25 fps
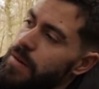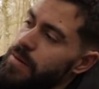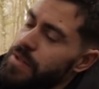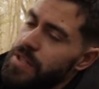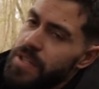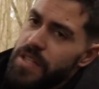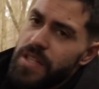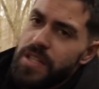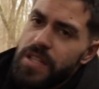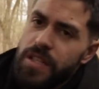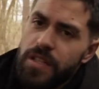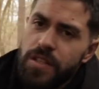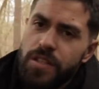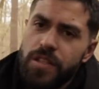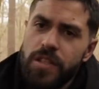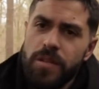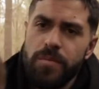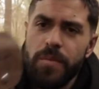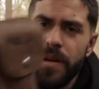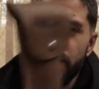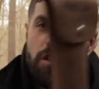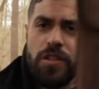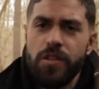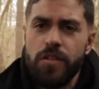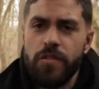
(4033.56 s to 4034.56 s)
which I didn't use too
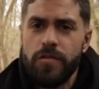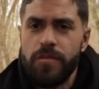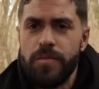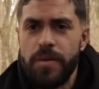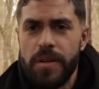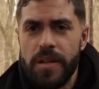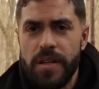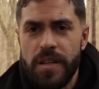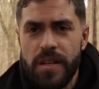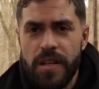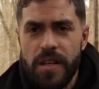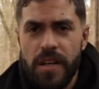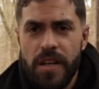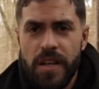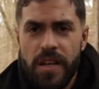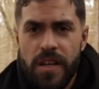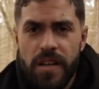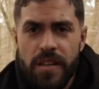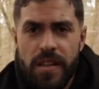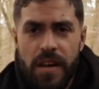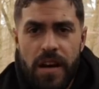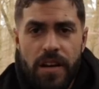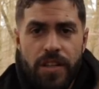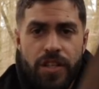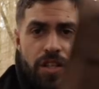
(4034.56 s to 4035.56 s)
much of, but
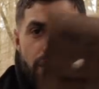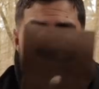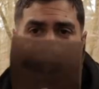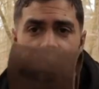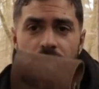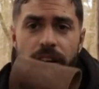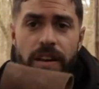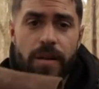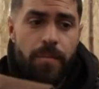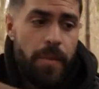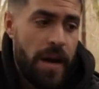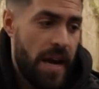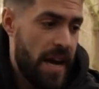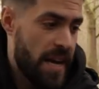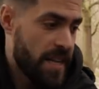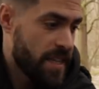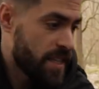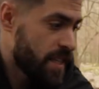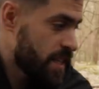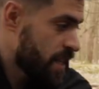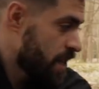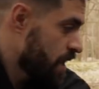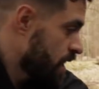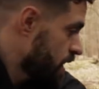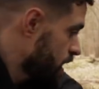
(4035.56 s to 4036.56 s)
that I just carried in my
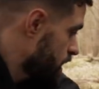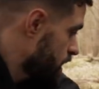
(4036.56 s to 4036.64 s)
hands.